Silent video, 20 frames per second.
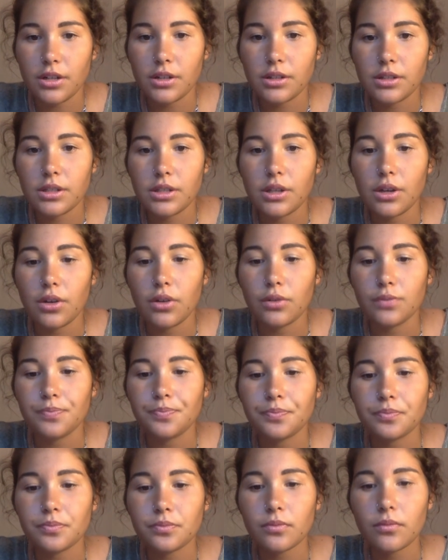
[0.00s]
So
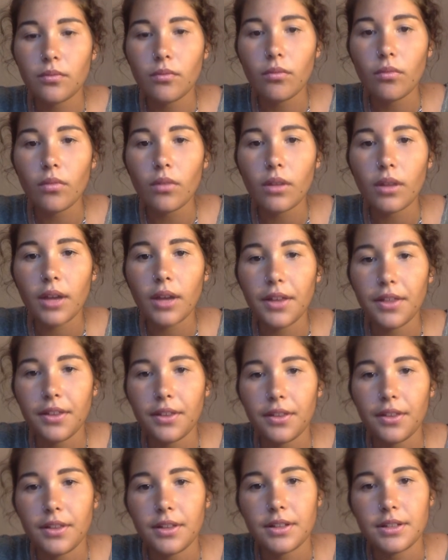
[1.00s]
I
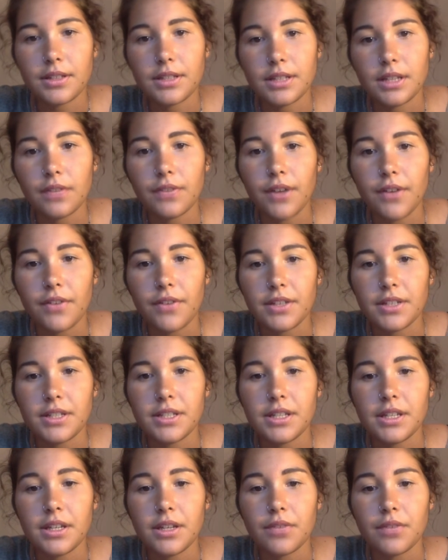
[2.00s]
think that
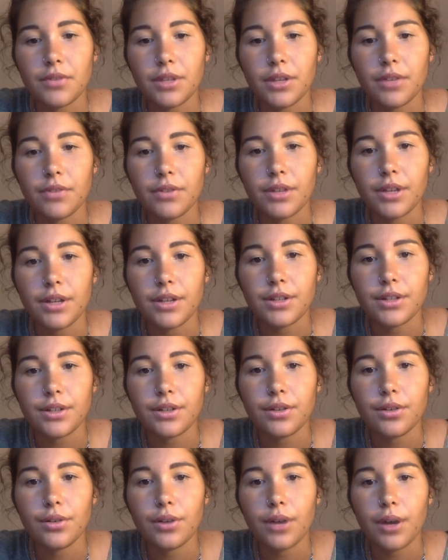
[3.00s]
self-efficacy can really relate to
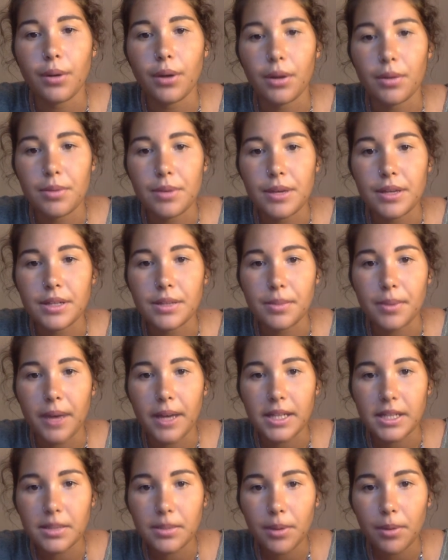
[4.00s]
who I want to be as a
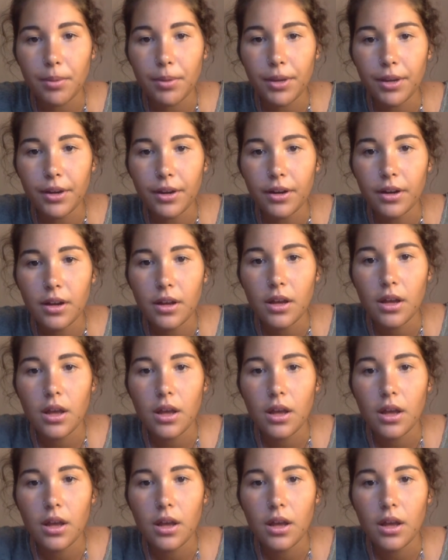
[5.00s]
basketball player